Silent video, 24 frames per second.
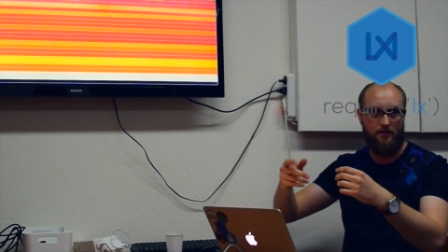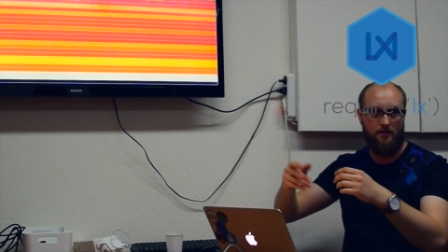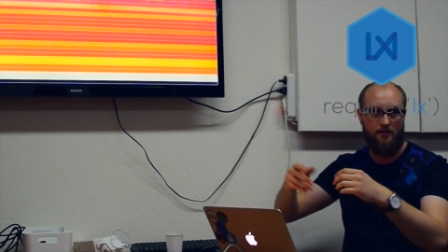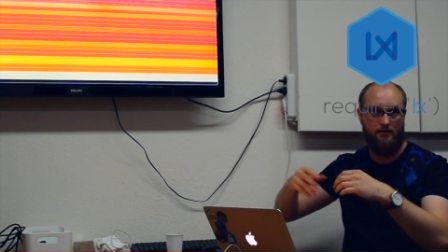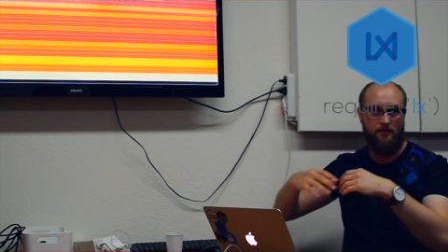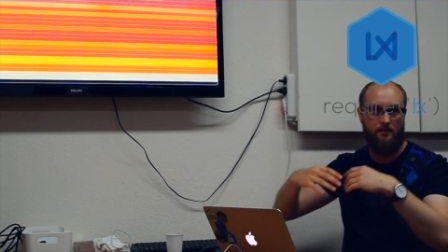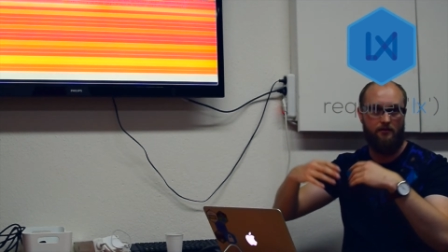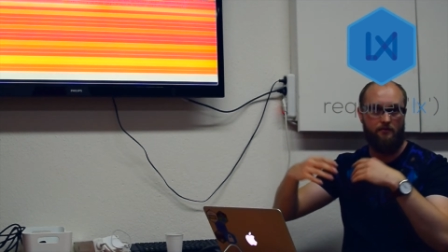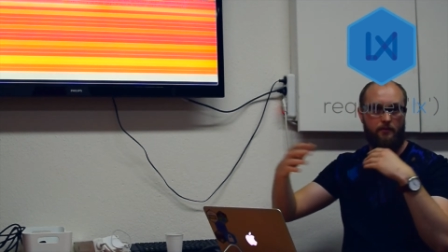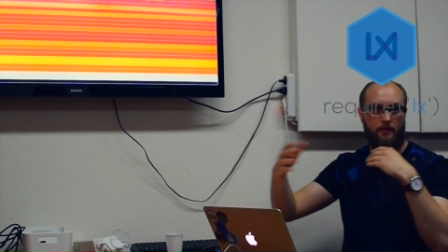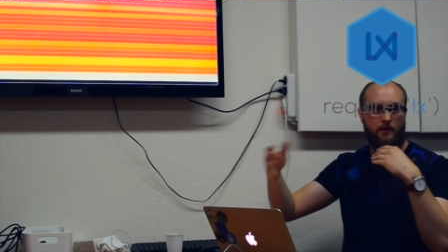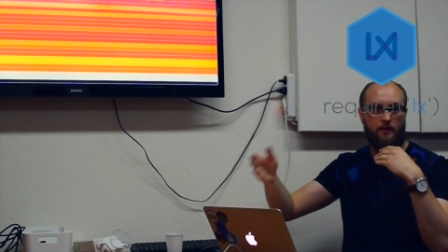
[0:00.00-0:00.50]

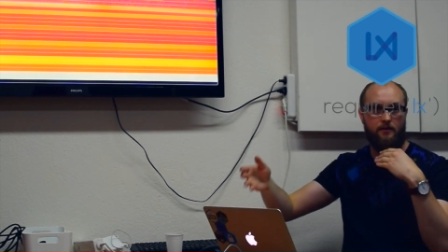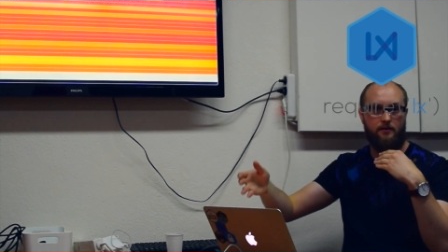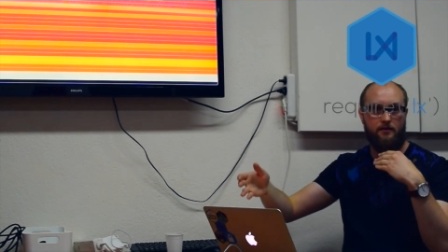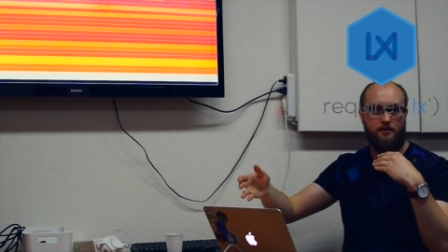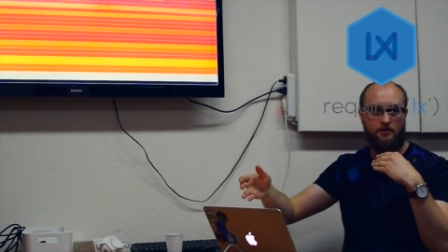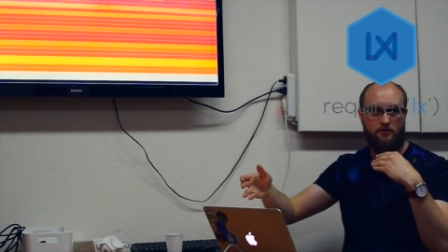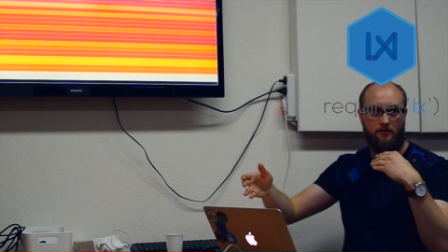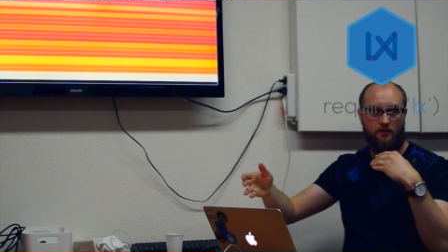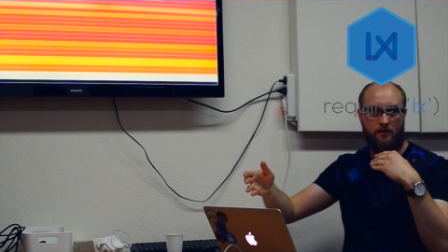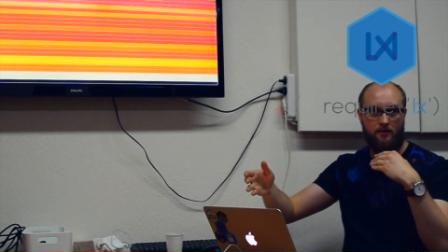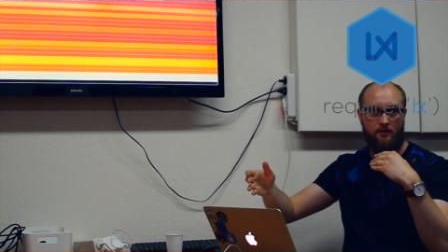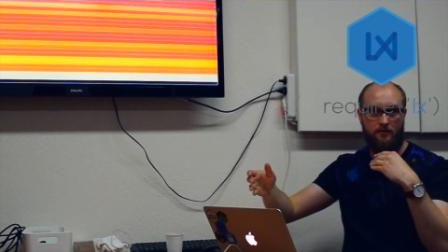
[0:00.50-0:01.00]
So the bigger the
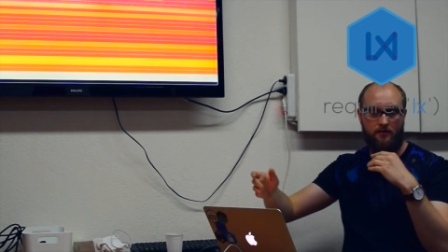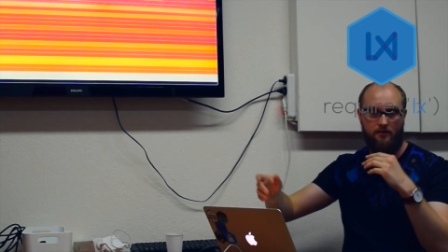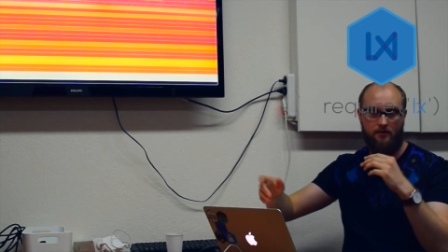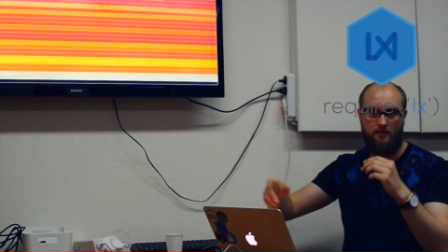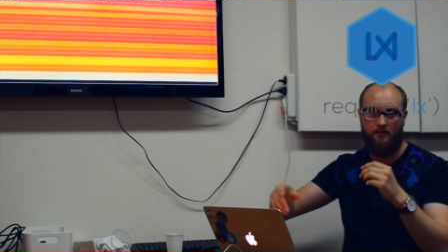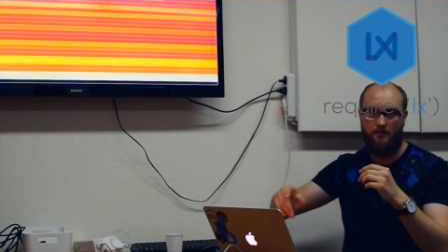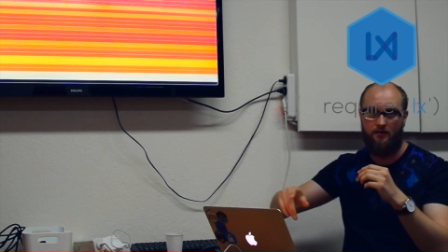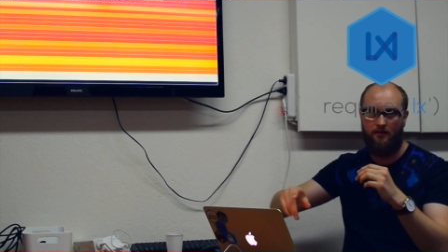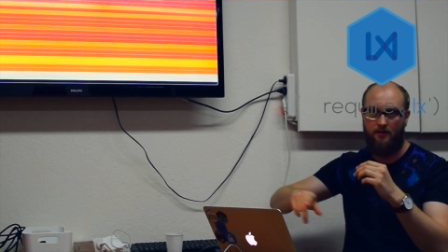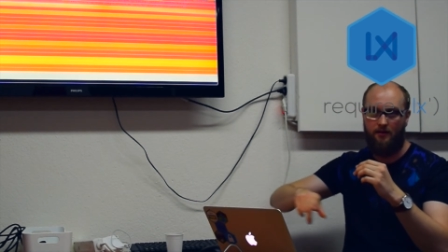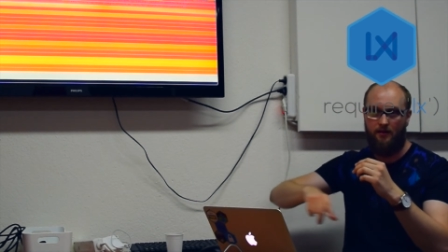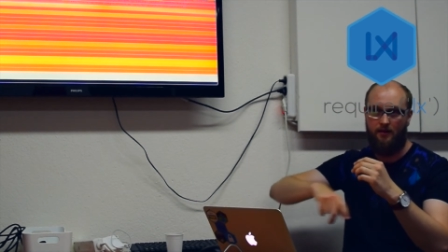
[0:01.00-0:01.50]
string,
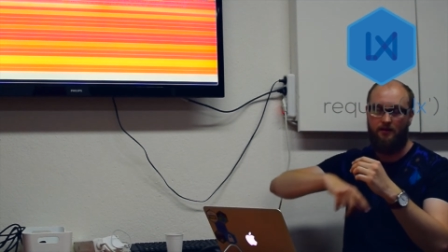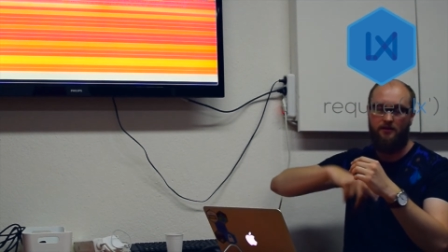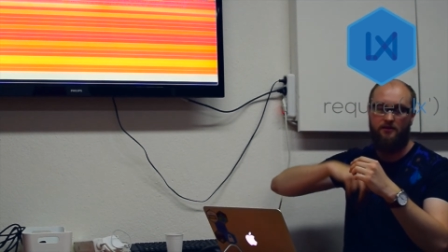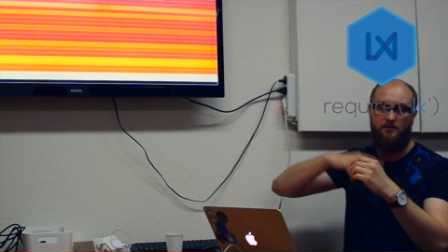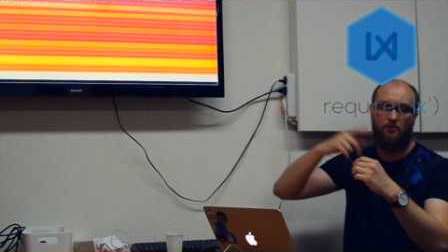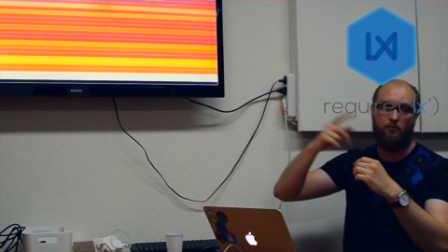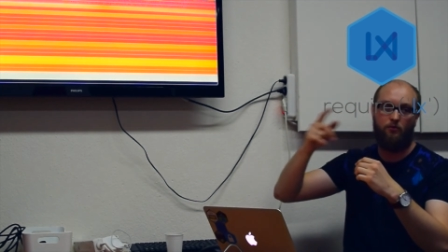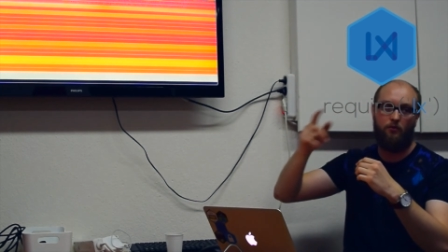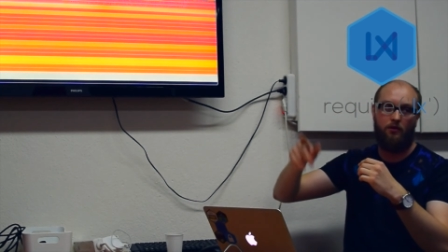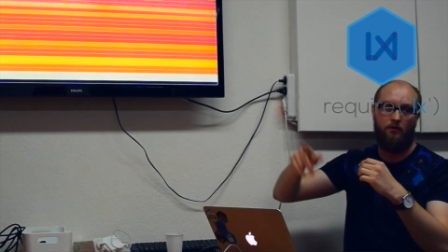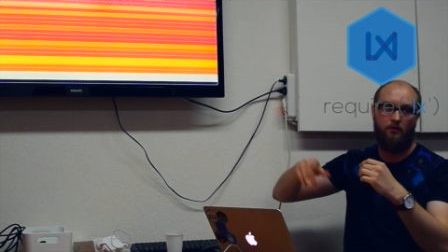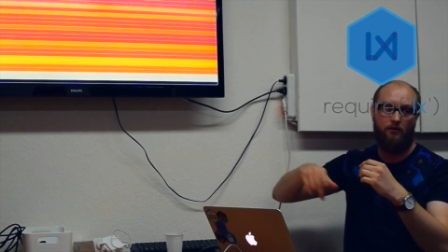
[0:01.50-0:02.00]

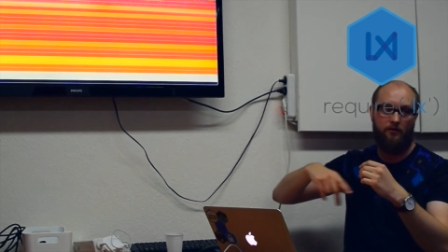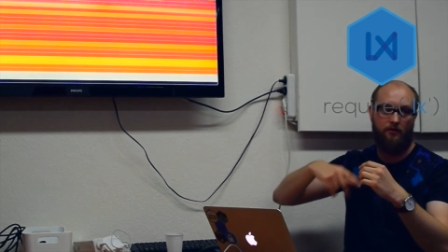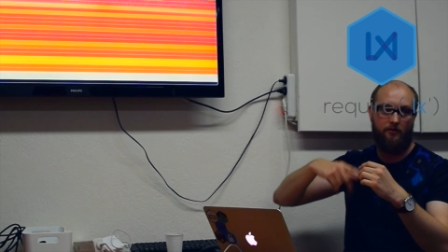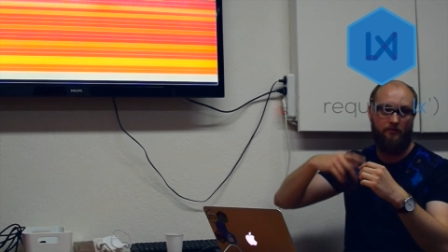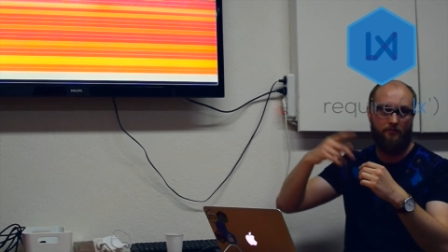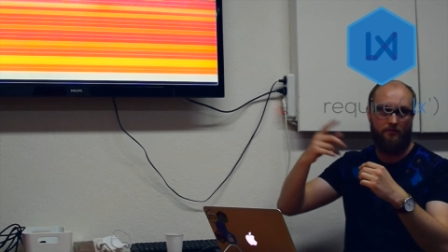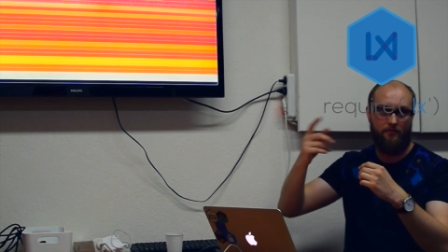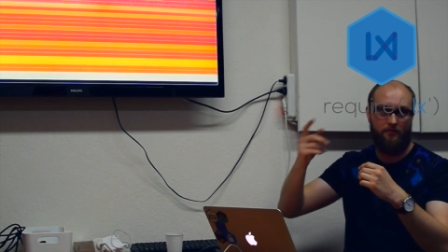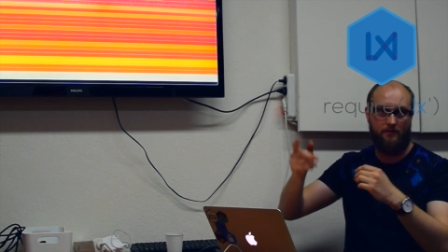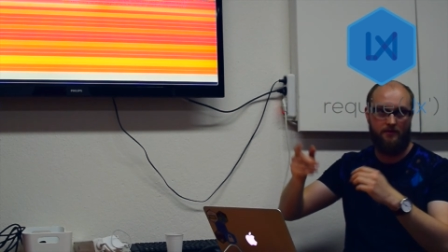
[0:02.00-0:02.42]
does a while loop.